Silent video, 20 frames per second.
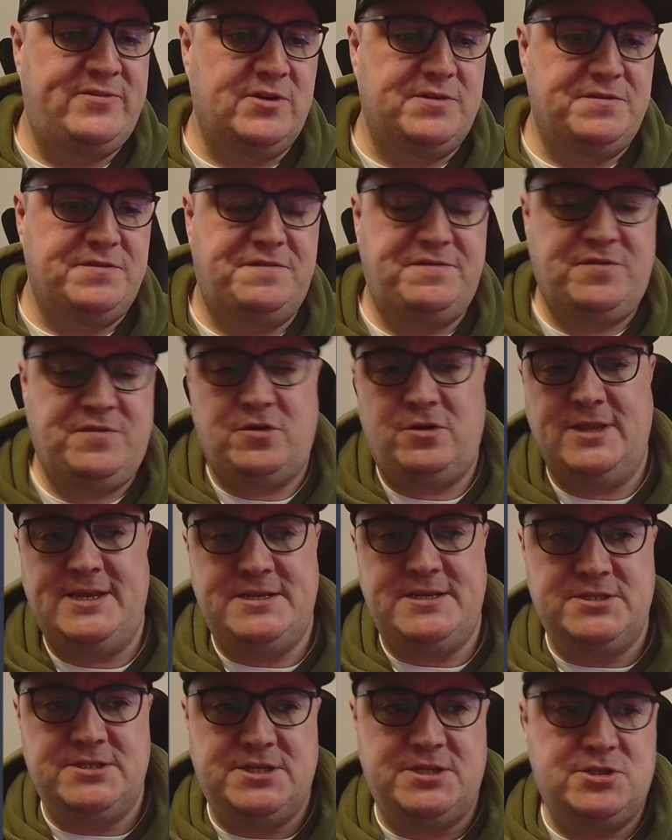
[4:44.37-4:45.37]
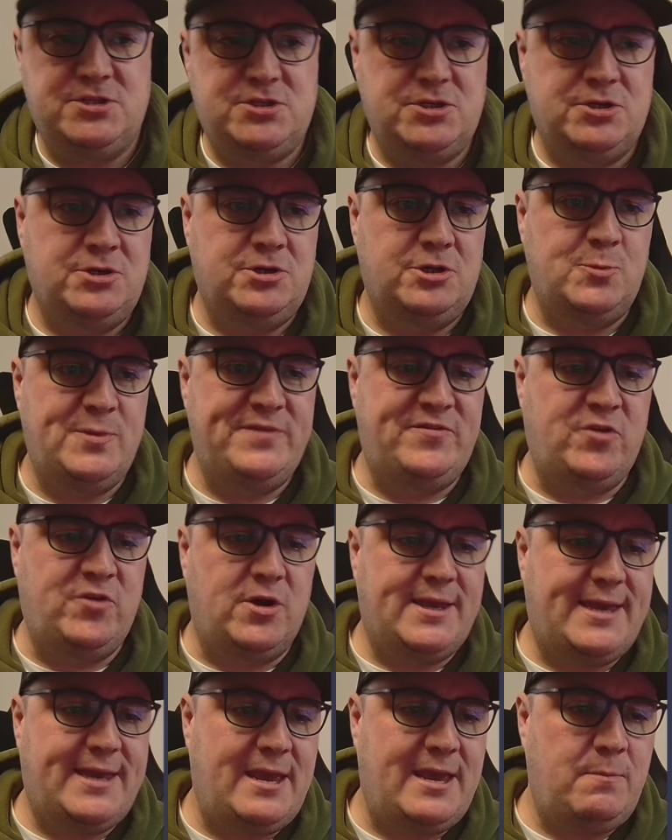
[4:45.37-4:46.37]
We've got 4 leaders in total. We've
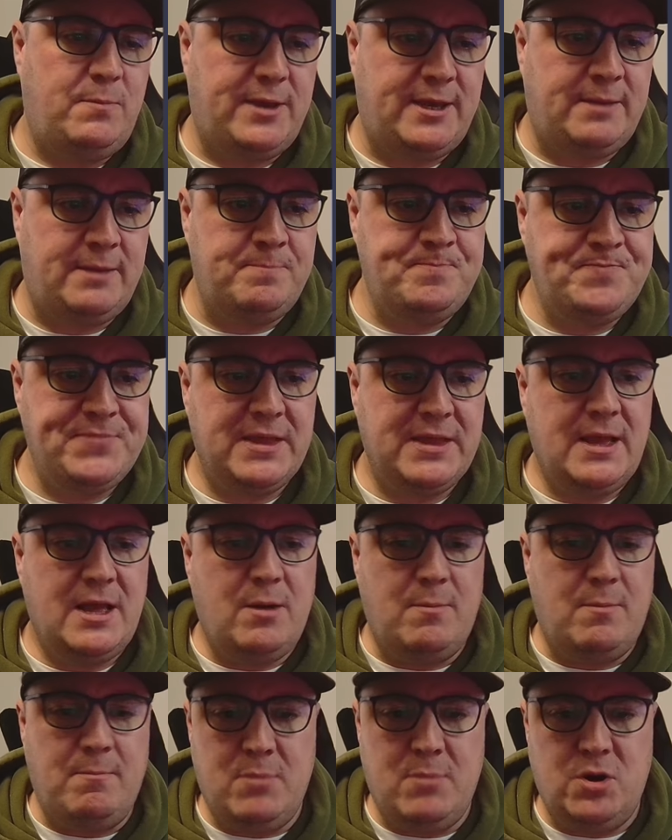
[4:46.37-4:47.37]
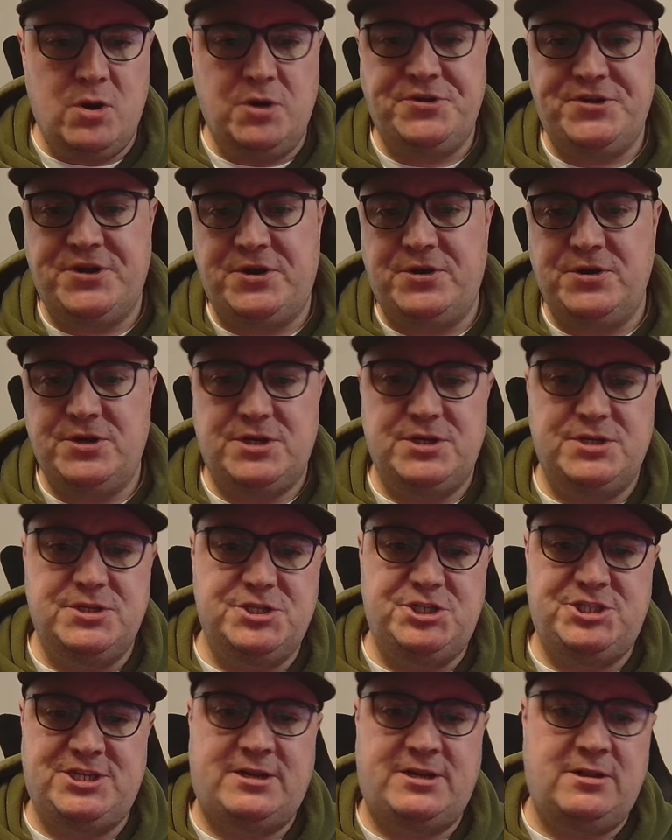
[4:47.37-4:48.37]
got Kingpin, MODOK,
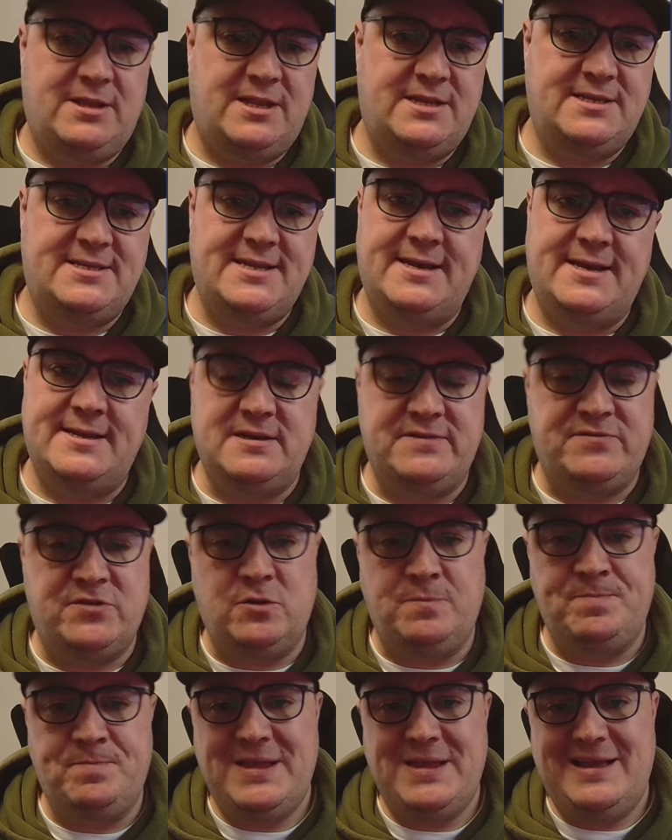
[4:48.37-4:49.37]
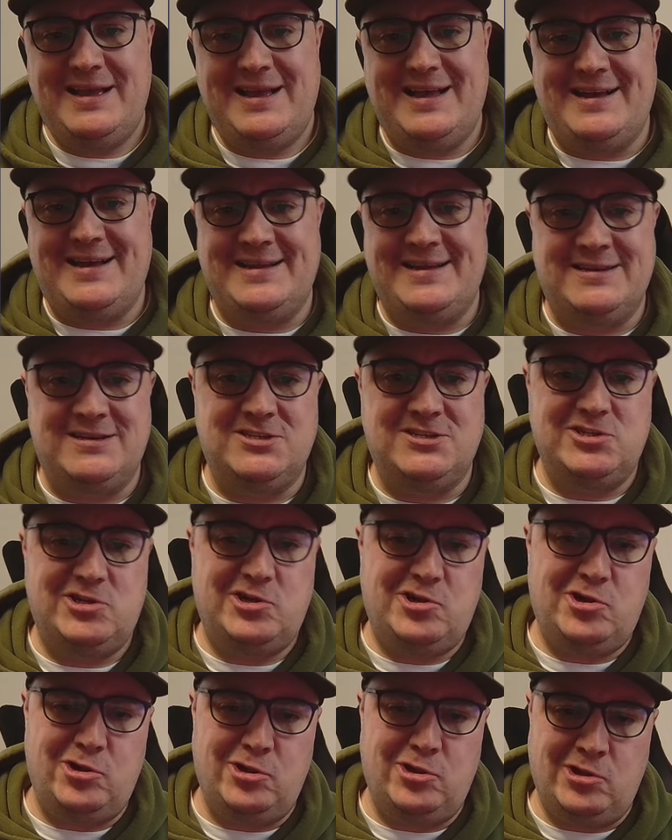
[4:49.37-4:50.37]
Shadowland Daredevil, and
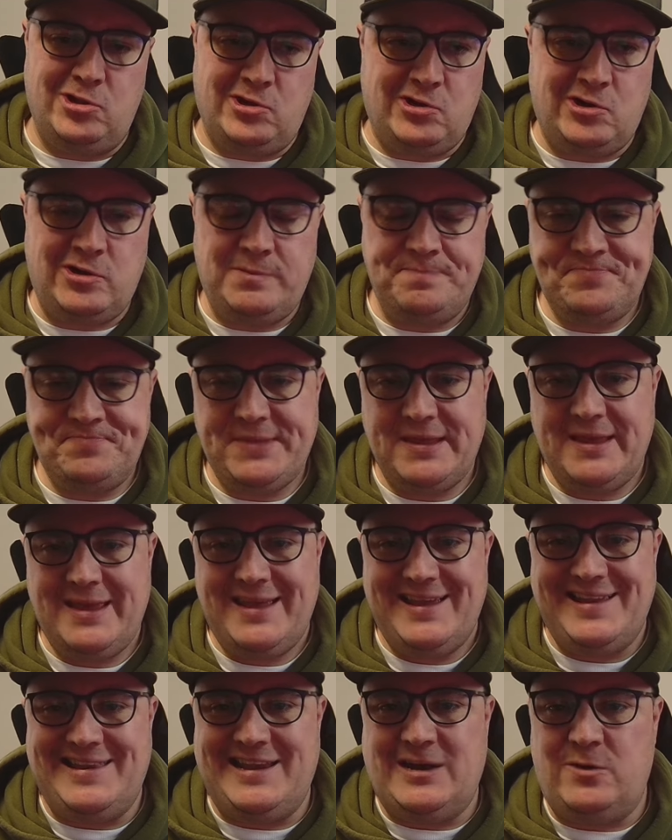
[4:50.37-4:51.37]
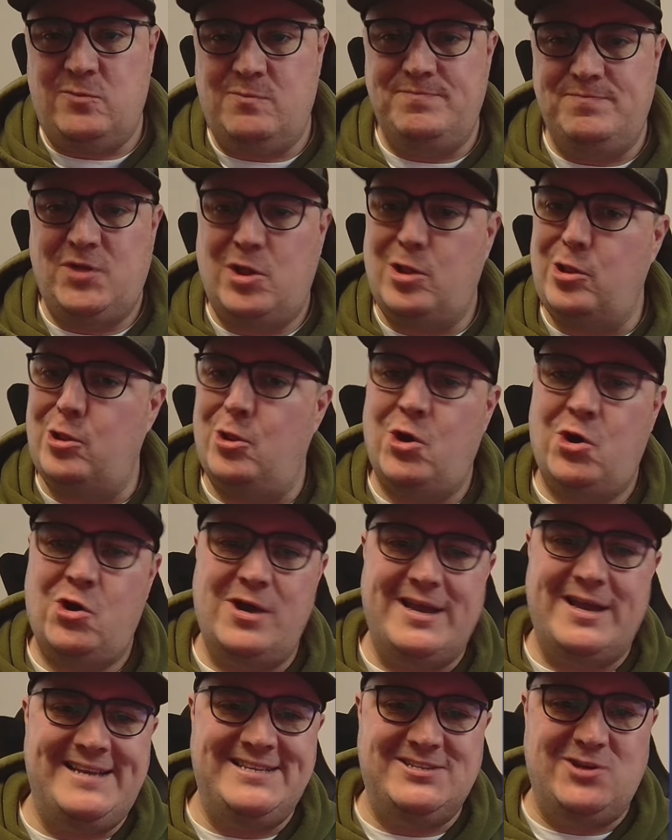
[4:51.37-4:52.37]
Claw. Now,
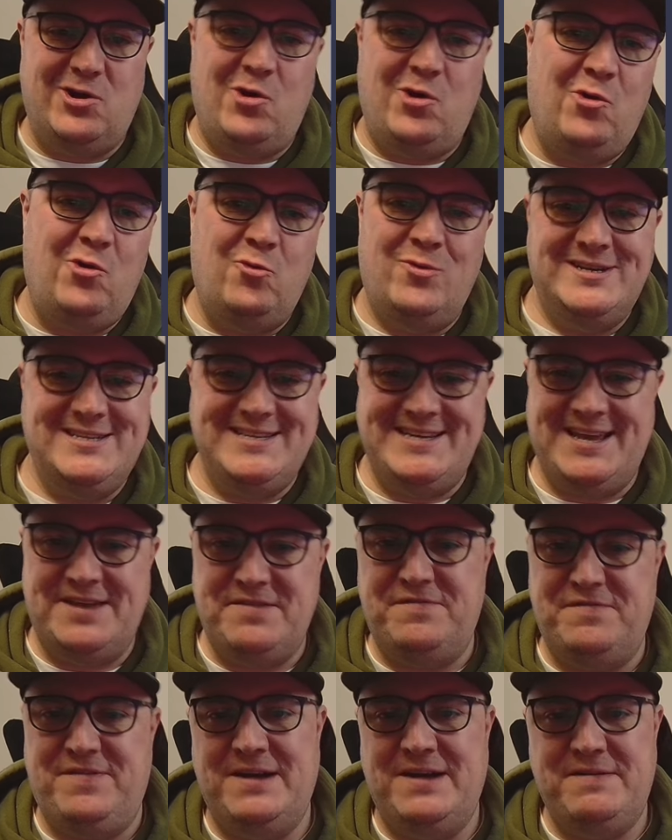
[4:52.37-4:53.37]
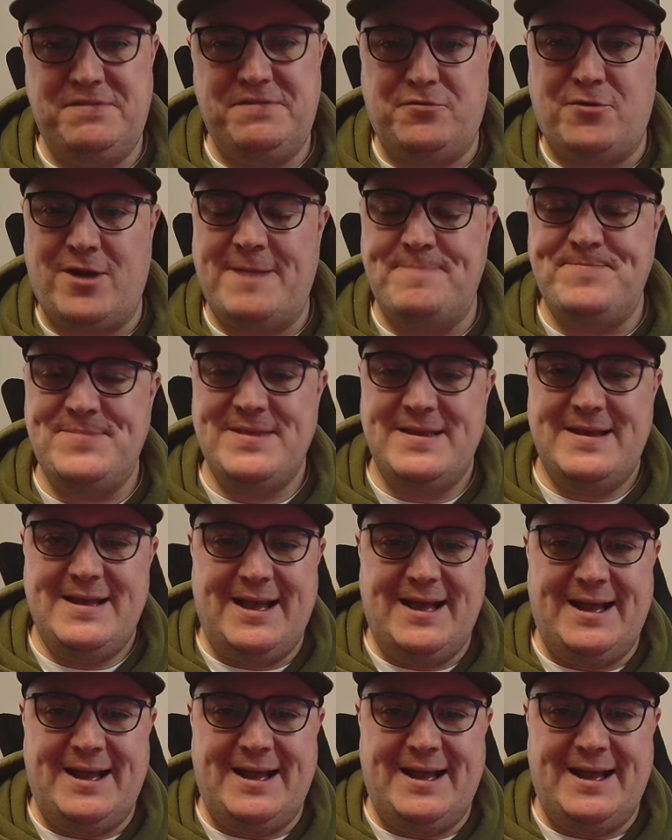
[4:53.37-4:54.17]
Claw is already a 5 threat.